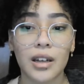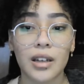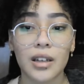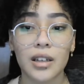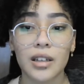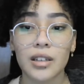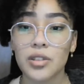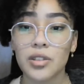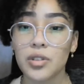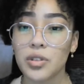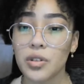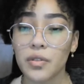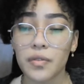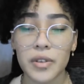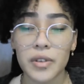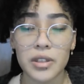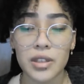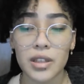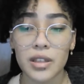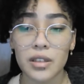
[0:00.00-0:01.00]

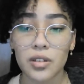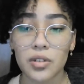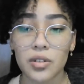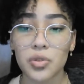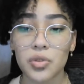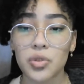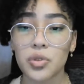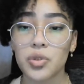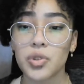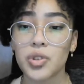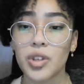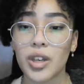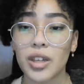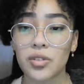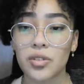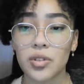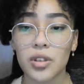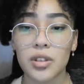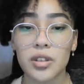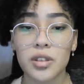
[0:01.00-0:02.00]
sufficient to change
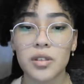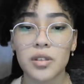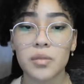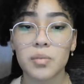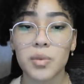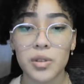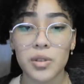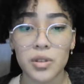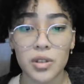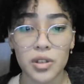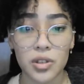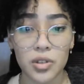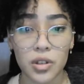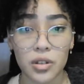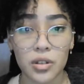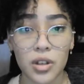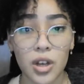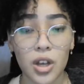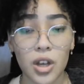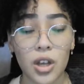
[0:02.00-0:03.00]
the disposition
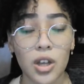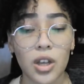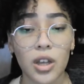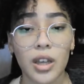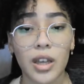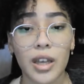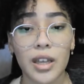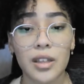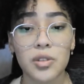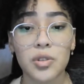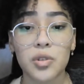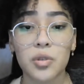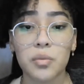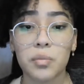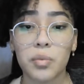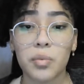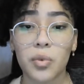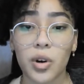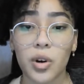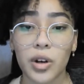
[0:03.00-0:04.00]
and
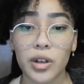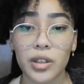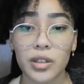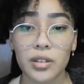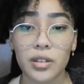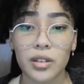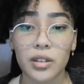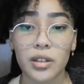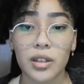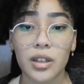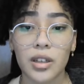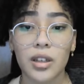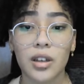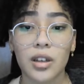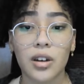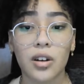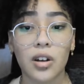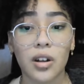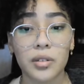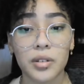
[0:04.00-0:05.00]
support
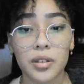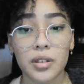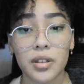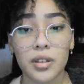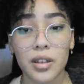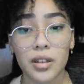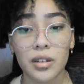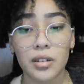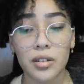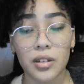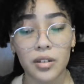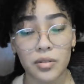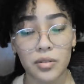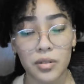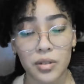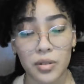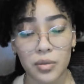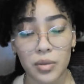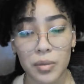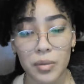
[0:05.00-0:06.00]
counting the
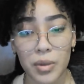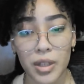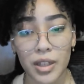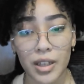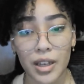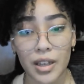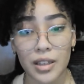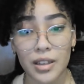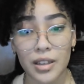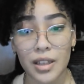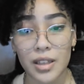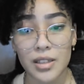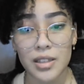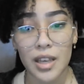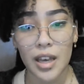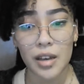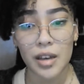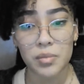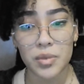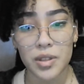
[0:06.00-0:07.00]
replicate as
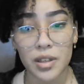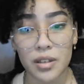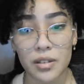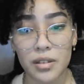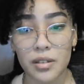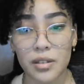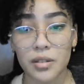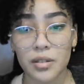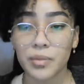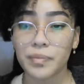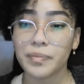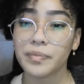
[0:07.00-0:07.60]
absent.